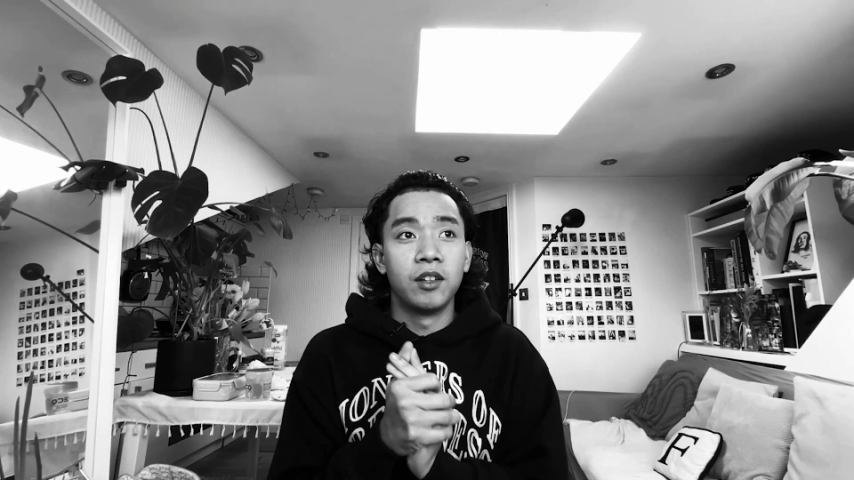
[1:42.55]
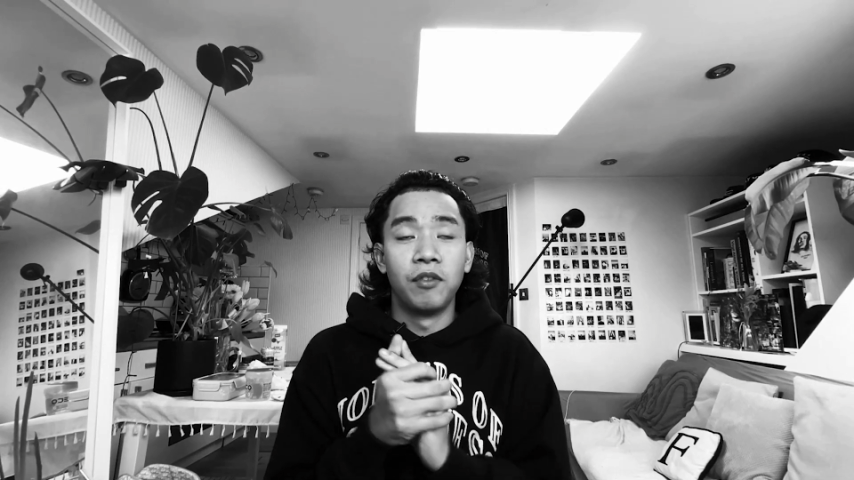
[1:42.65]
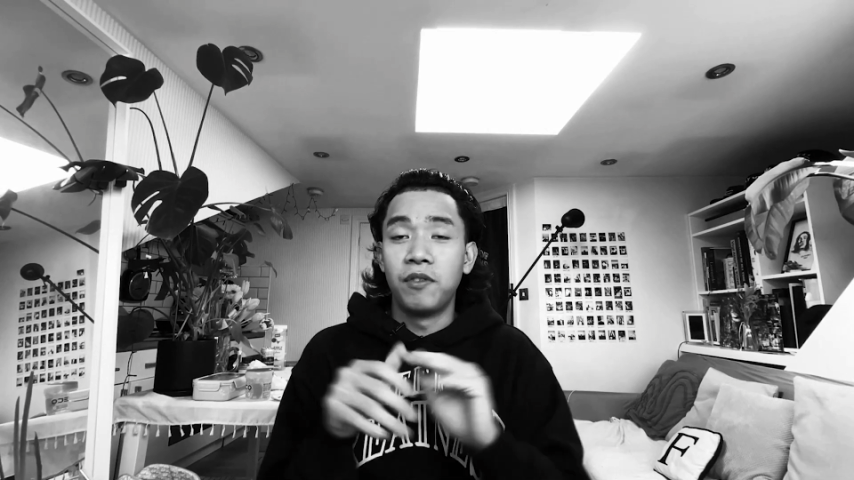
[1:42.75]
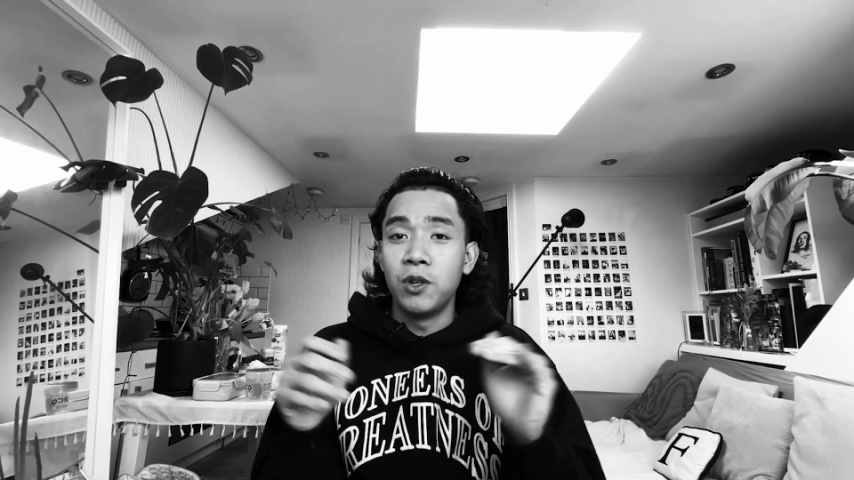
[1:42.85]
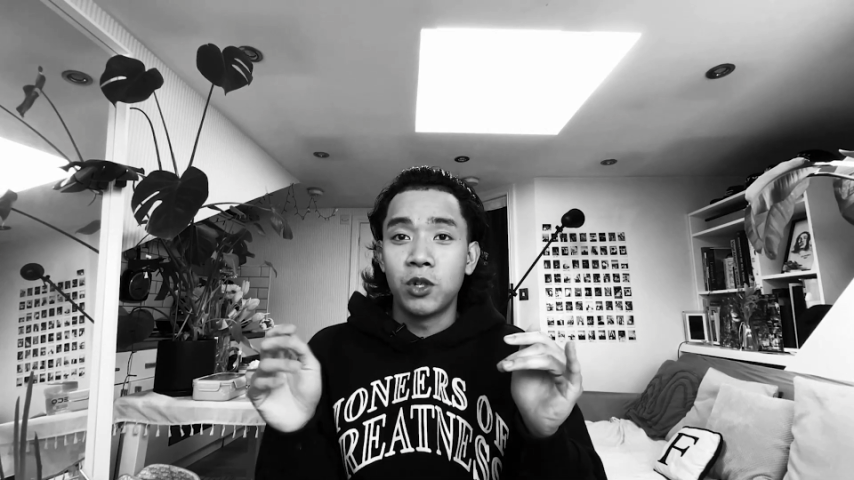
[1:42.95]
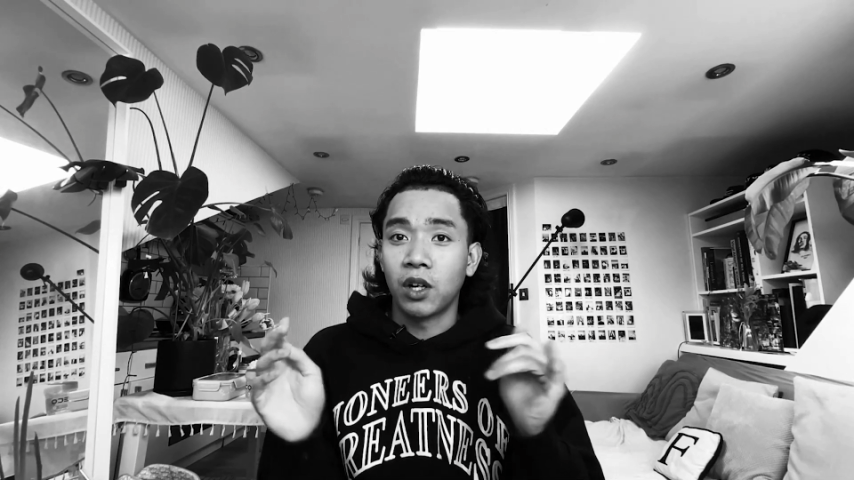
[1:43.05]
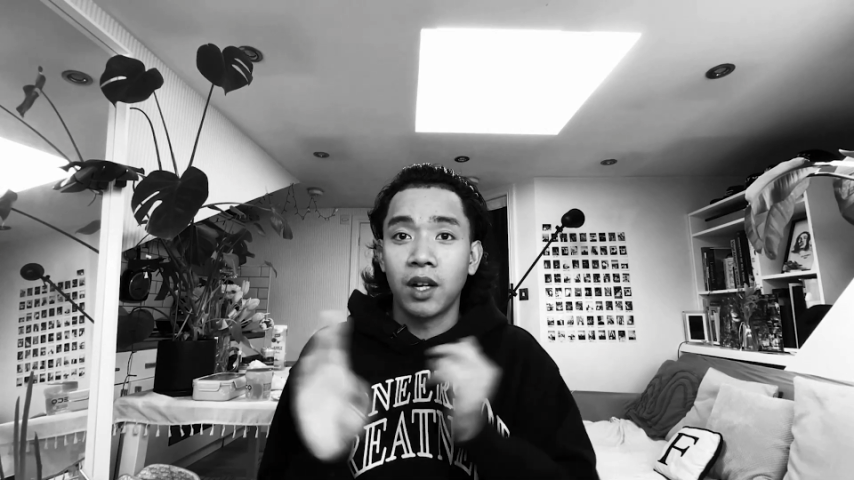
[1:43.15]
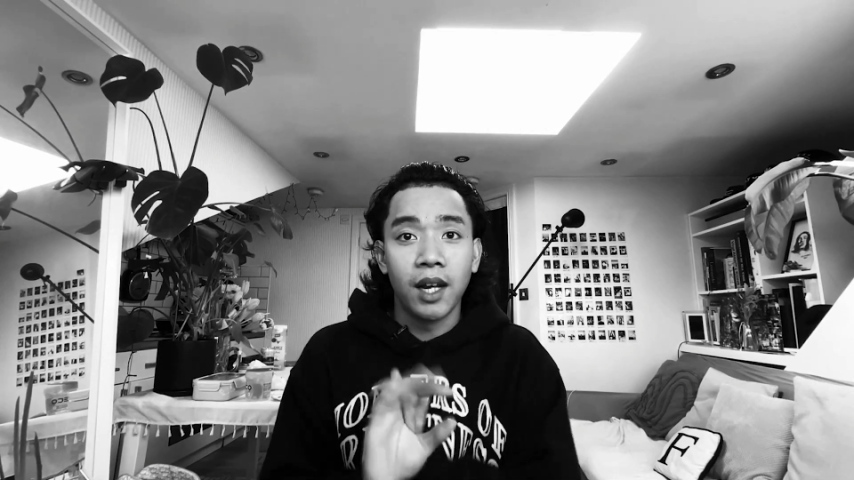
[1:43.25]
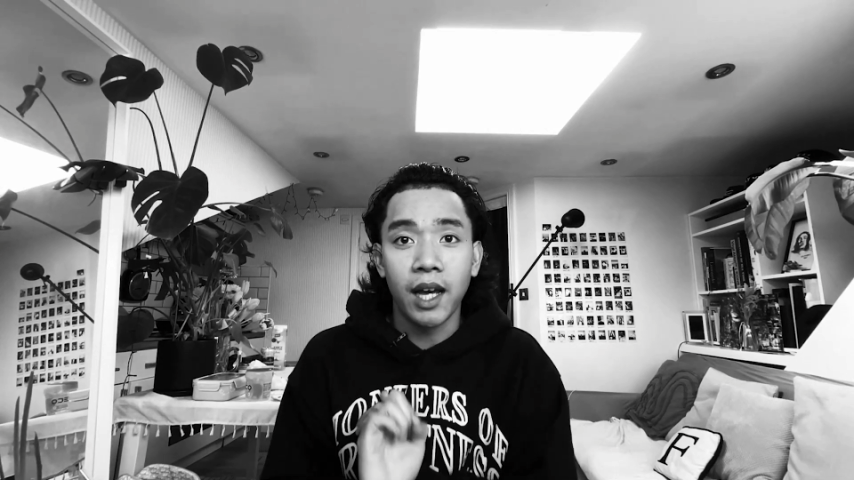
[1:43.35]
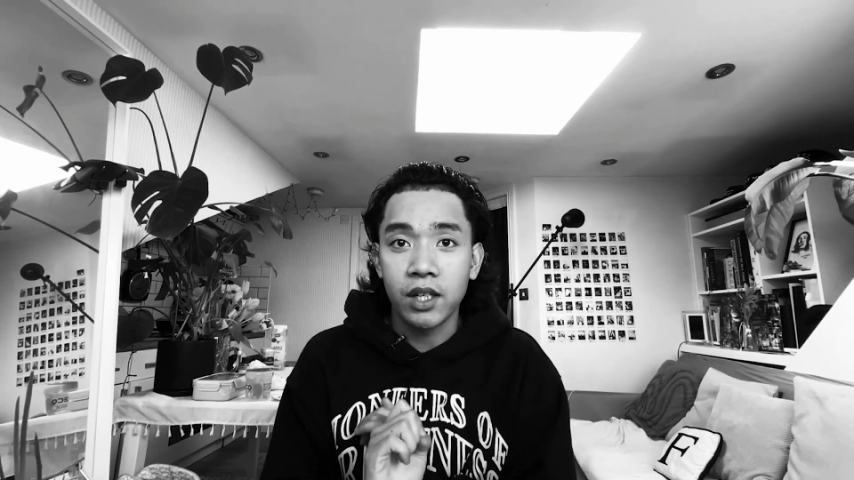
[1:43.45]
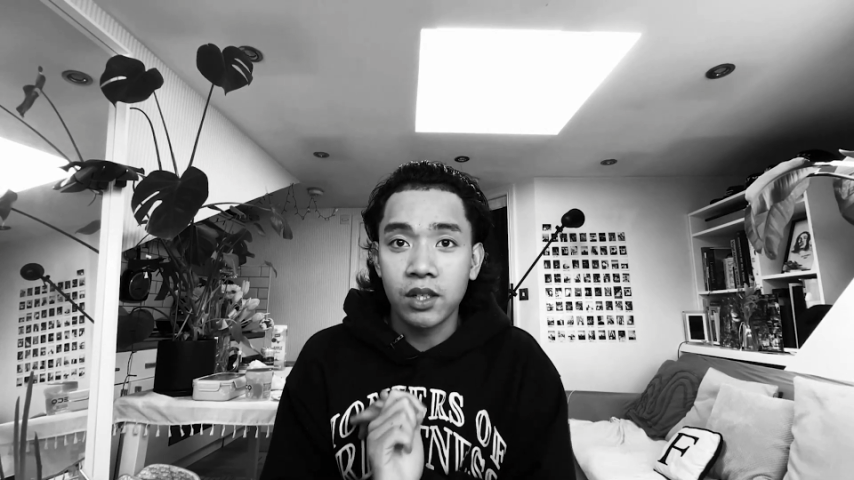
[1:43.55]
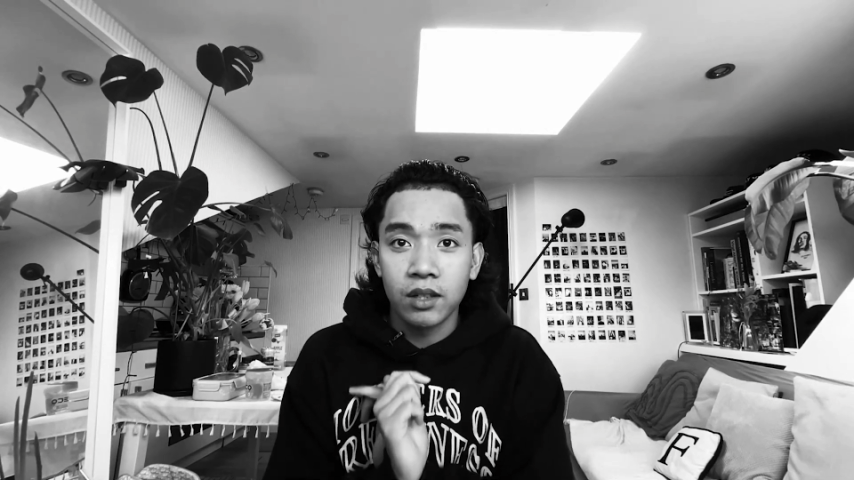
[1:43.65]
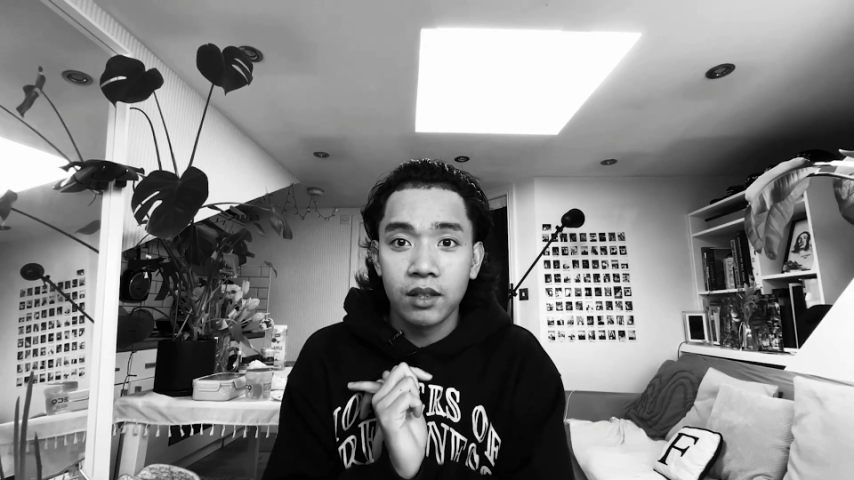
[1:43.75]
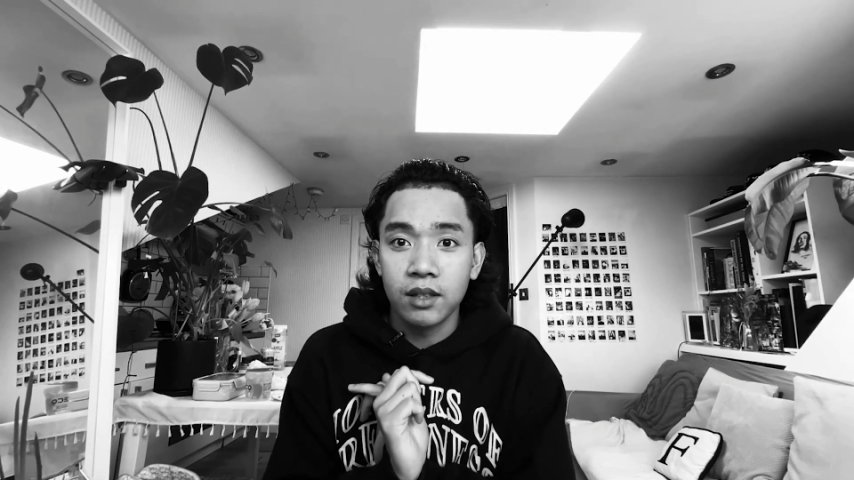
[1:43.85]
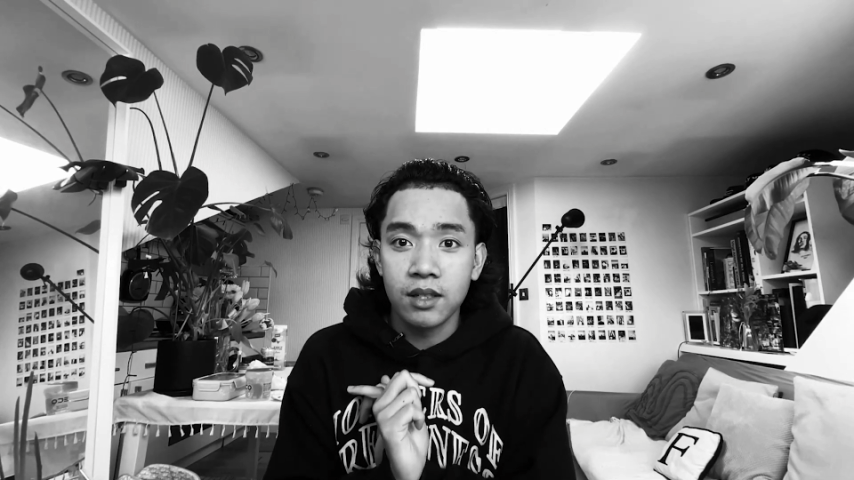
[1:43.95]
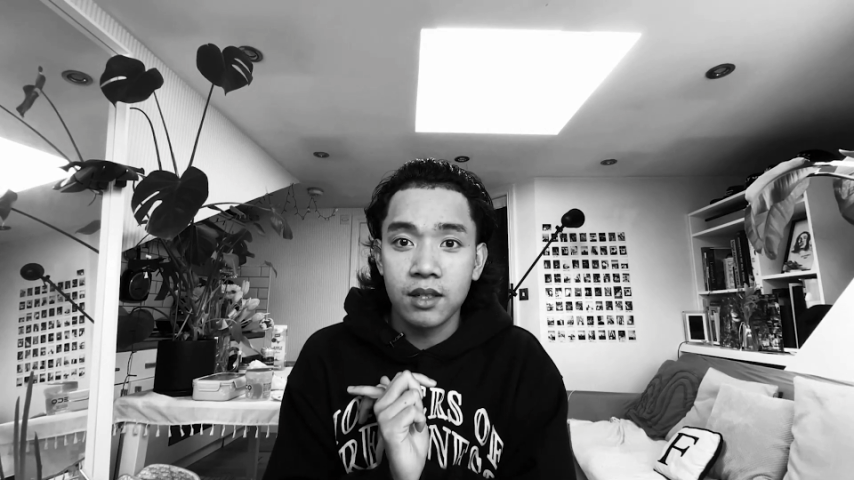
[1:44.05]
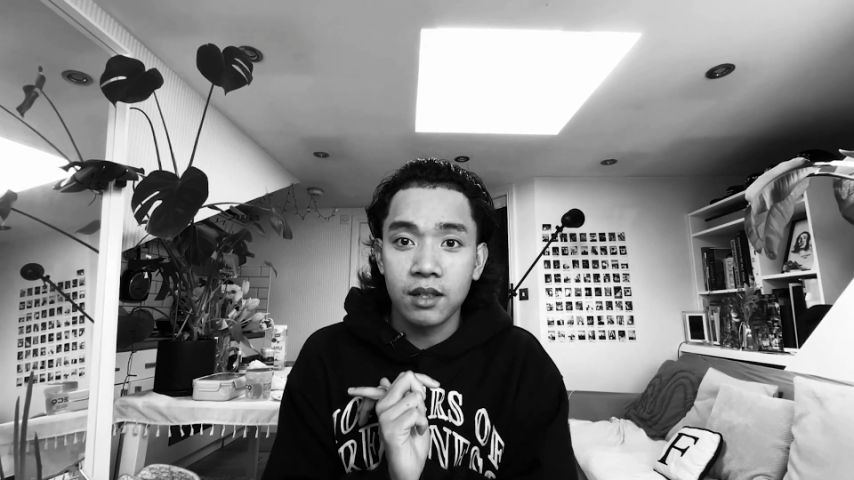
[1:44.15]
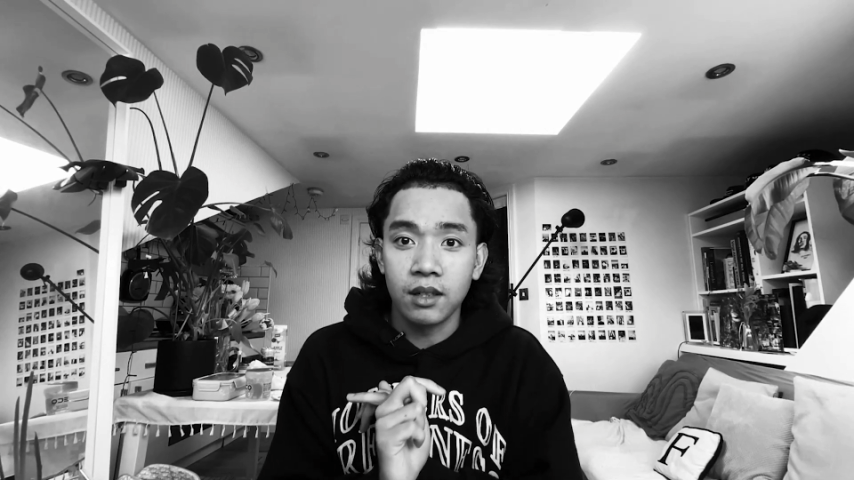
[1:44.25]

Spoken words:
future collections,